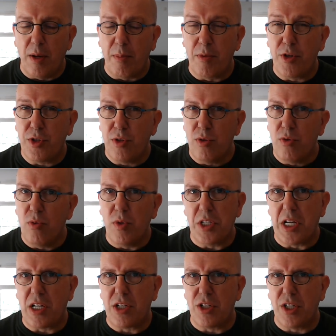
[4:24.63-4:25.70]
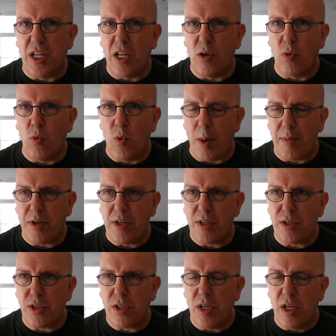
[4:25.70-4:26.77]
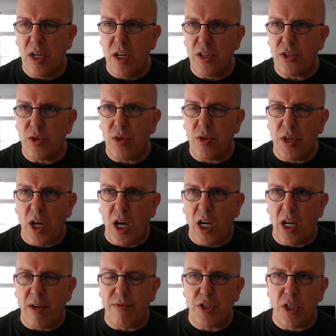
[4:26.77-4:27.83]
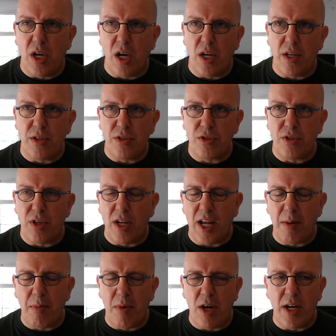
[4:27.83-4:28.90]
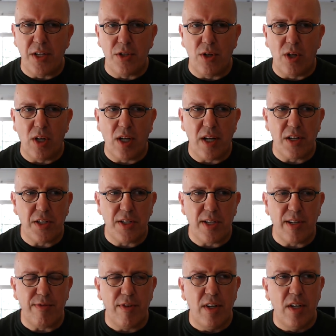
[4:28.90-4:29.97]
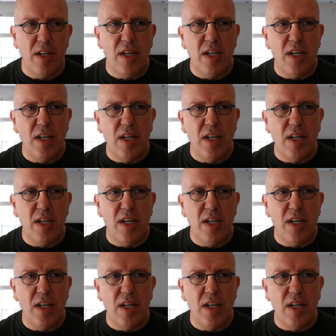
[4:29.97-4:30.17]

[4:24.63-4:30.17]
number 2 is actually weapons, so knives, guns, landmines, all that kind of stuff.